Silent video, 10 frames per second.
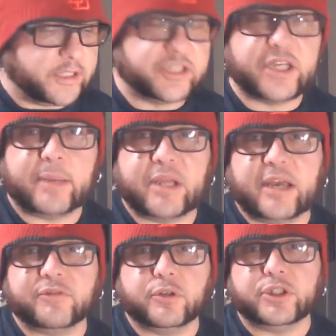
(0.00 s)
I stopped
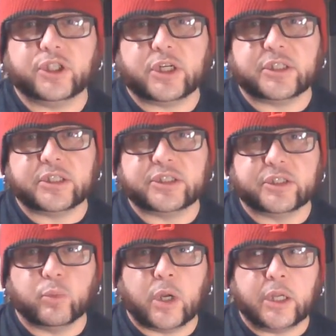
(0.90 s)
after the Chuck
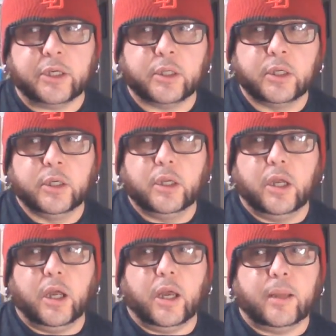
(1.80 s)
Dixon run,
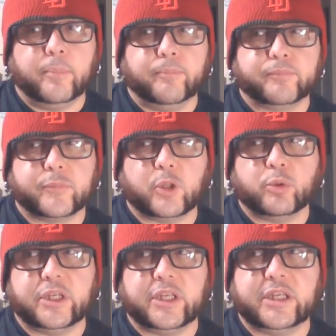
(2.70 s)
um,
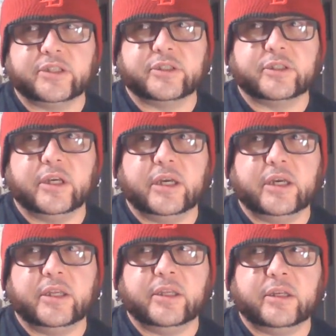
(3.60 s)
where he had
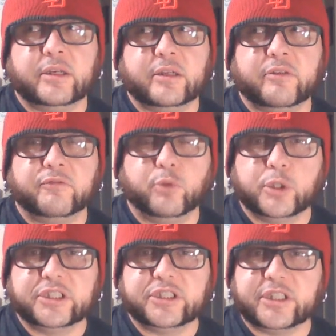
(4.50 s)
uh, in the
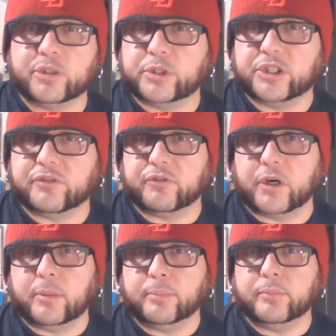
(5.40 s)
40s they switched
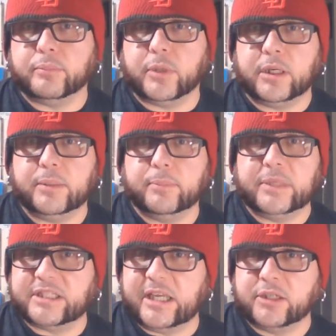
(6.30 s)
from uh,
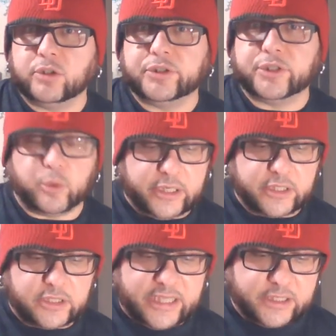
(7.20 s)
McDaniel to
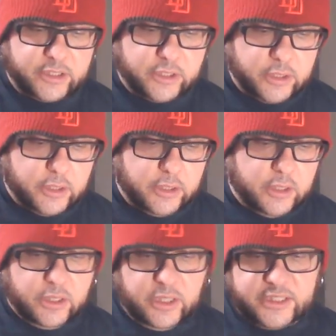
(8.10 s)
Greg Land
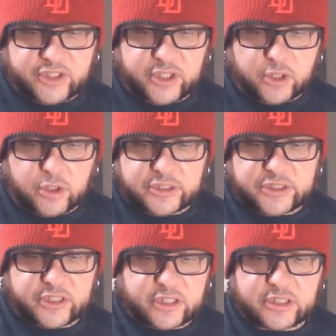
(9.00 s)
as the
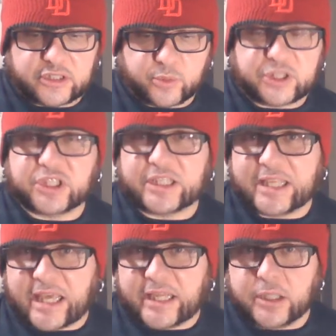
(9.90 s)
artist, and they switched
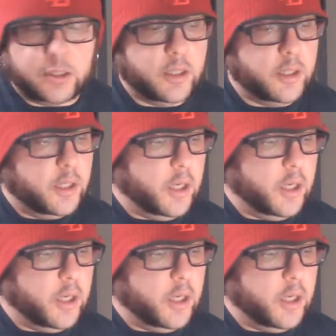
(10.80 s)
again.